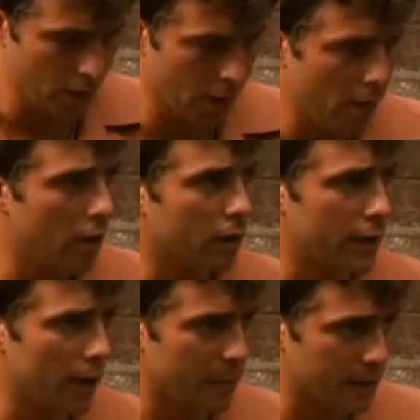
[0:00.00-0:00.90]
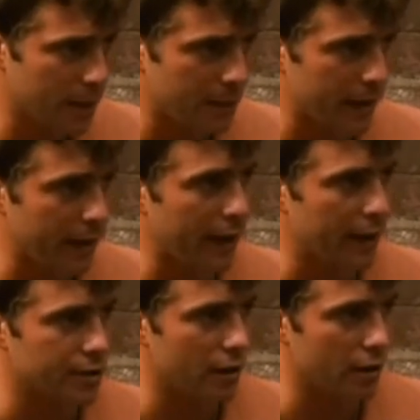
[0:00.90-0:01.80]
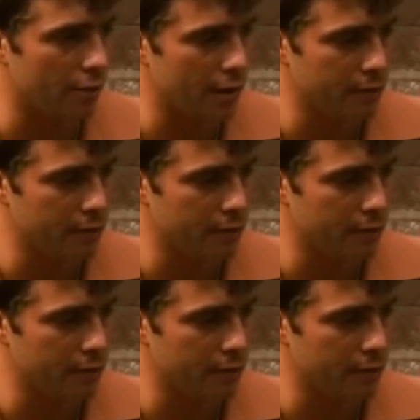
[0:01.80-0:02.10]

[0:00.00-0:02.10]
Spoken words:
and Carlo as the monster.